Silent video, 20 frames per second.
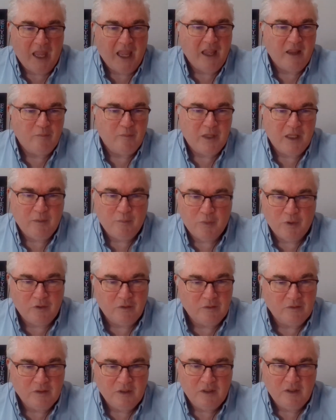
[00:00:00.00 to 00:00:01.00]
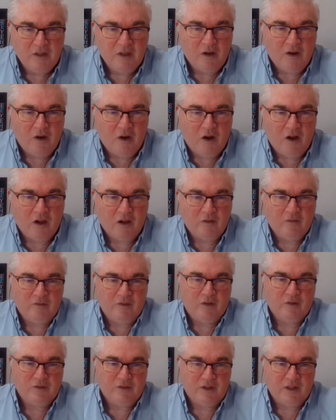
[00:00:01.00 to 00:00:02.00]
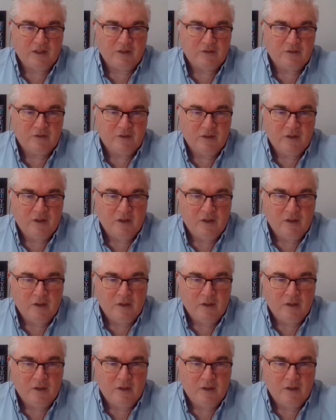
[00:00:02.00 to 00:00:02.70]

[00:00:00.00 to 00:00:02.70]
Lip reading: paying people, all of those things.